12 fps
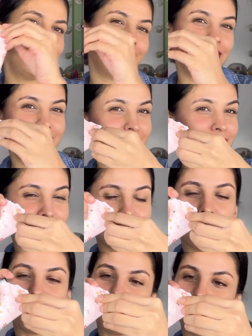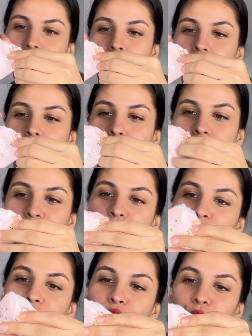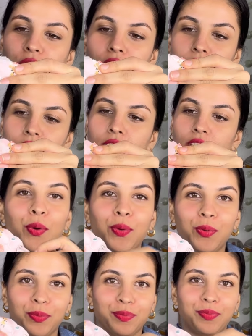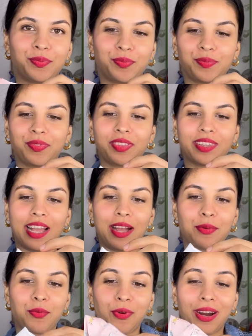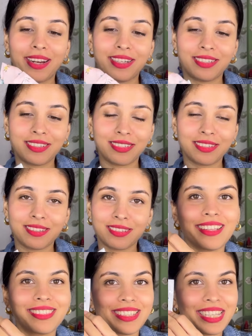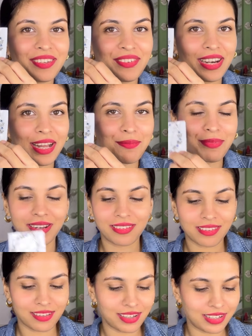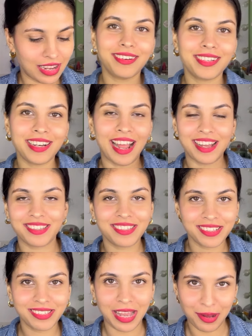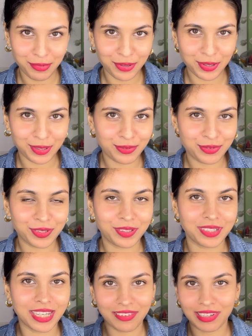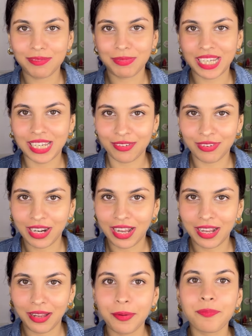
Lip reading: It is definitely a piece of jewelry. Oh, I'm right. It's an evil eye bracelet. Aaron has this habit of giving me evil eye